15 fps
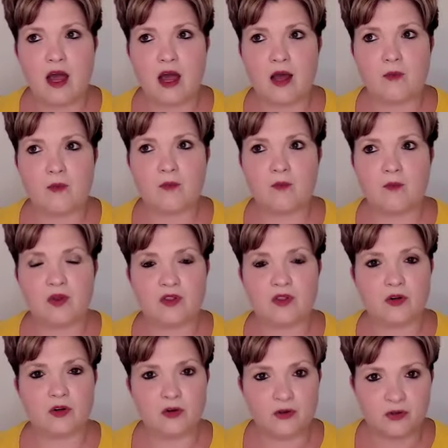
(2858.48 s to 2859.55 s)
um with
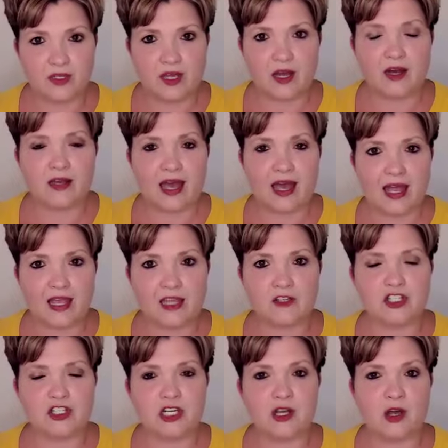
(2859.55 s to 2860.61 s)
her young
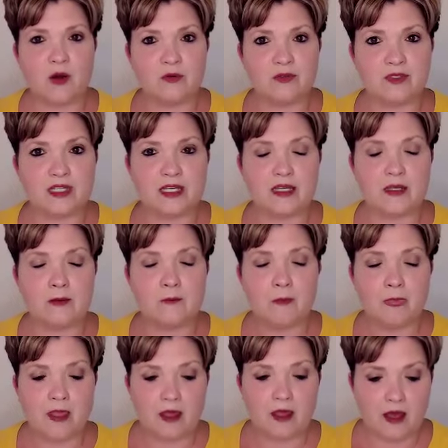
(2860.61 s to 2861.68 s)
age she only
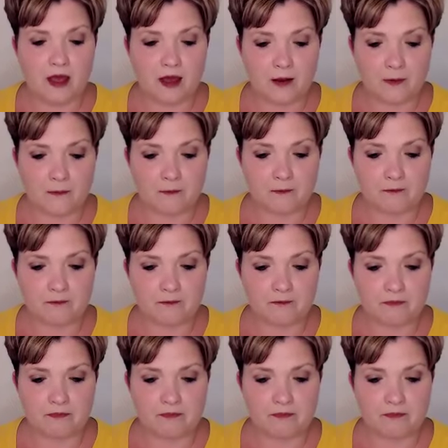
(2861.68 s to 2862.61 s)
um